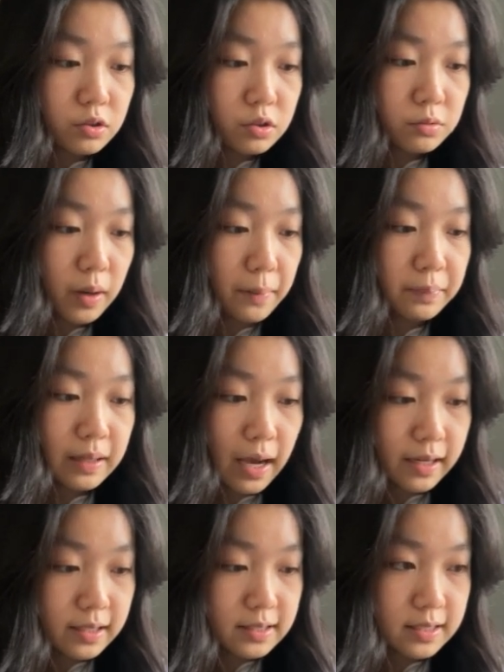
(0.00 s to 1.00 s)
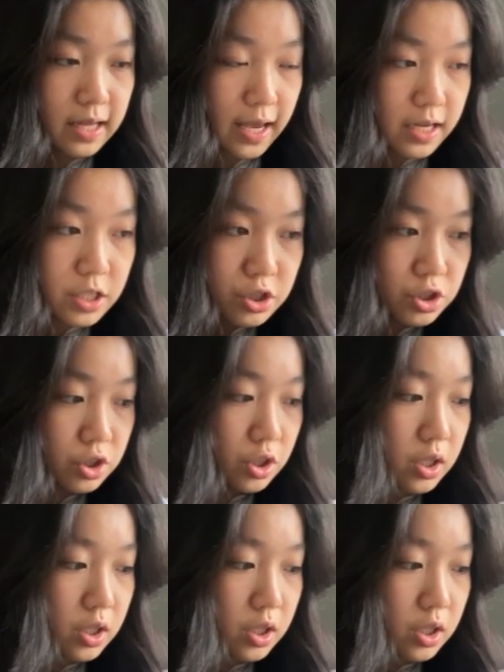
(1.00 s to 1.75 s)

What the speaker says: to my planning stage.